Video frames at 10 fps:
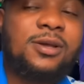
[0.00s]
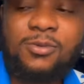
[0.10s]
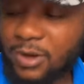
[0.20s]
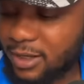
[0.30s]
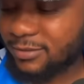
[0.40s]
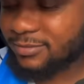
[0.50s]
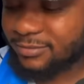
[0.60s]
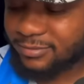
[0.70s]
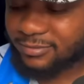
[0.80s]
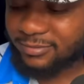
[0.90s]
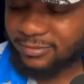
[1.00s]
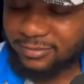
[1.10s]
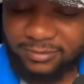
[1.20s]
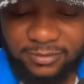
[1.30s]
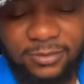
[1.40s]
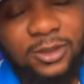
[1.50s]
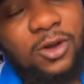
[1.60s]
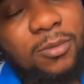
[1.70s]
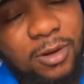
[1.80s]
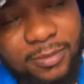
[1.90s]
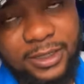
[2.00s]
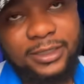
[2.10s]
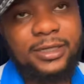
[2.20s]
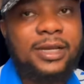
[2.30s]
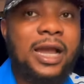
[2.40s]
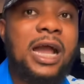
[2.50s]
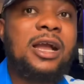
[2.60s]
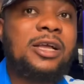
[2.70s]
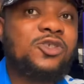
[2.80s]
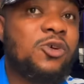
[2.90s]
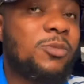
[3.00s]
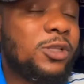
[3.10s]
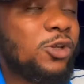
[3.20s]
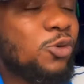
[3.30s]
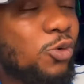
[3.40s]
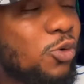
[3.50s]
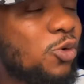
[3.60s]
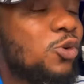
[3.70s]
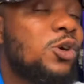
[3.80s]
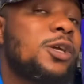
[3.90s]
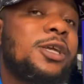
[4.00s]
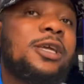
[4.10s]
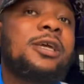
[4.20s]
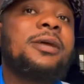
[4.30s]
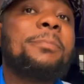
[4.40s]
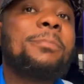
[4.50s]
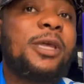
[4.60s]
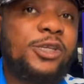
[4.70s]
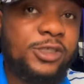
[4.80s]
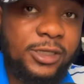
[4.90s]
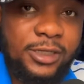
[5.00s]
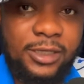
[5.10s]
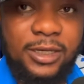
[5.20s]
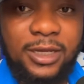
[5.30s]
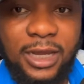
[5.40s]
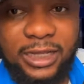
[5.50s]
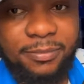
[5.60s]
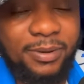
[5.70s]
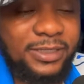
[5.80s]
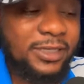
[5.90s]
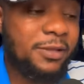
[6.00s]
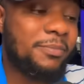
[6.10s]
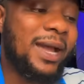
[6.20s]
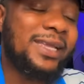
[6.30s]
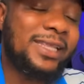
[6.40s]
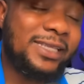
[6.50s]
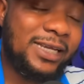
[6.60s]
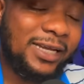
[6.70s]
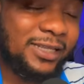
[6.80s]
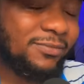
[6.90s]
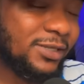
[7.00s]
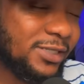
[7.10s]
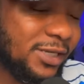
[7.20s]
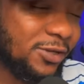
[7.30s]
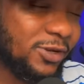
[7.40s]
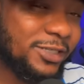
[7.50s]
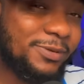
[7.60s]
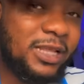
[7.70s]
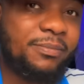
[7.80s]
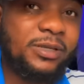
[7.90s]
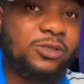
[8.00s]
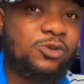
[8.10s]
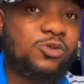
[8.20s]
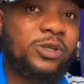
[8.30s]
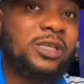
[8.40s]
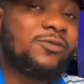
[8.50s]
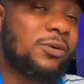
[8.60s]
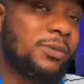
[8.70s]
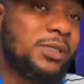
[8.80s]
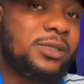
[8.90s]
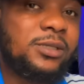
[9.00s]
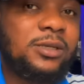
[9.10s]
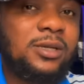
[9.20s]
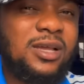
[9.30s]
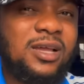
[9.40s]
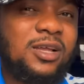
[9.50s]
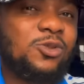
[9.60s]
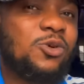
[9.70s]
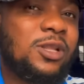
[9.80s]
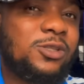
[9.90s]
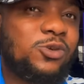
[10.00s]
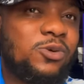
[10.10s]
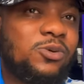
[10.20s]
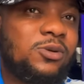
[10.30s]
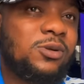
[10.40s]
Well, come on, man. How can somebody grow a page and a person, they buy data and everything, and you expect that person not to eat from it? At all.